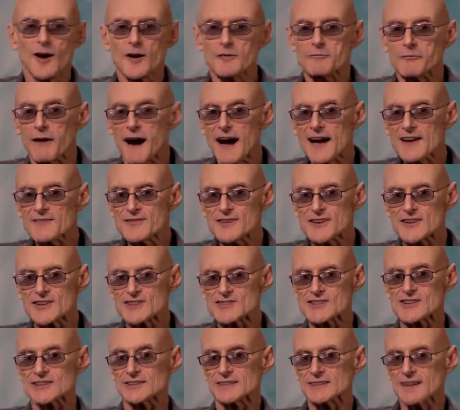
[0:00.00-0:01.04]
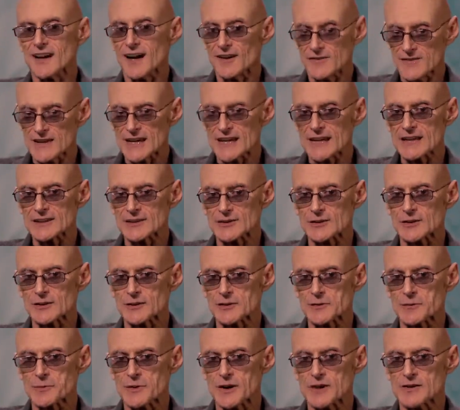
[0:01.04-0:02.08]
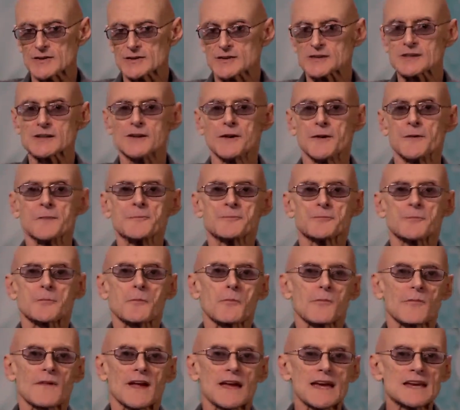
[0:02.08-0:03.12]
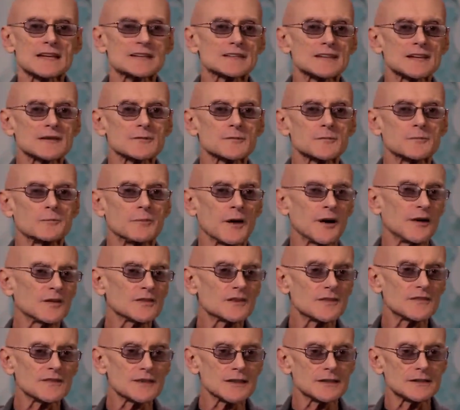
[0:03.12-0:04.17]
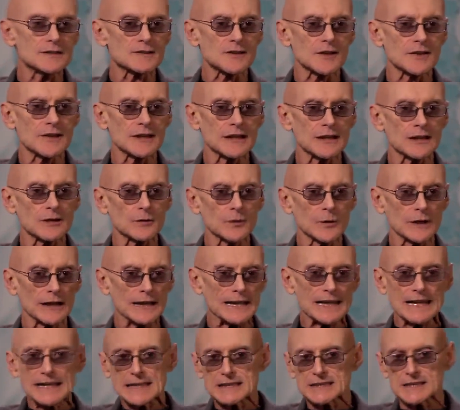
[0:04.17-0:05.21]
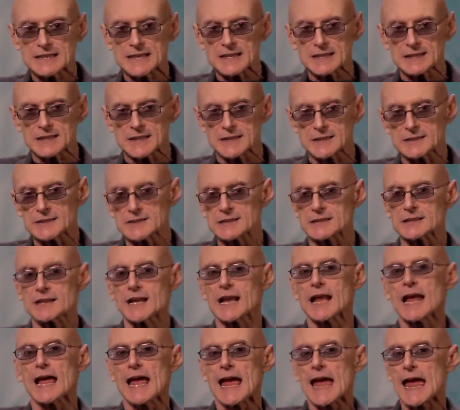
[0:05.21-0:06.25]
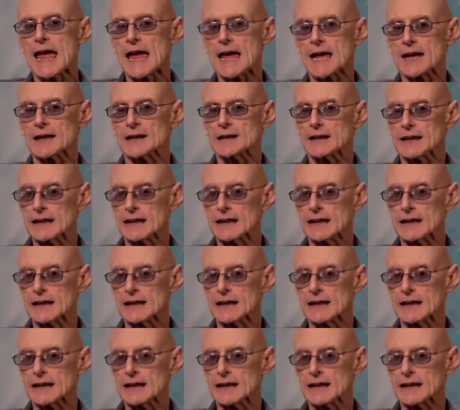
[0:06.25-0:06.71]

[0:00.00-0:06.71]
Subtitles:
My version of the integral approach is that both of these are equally existent and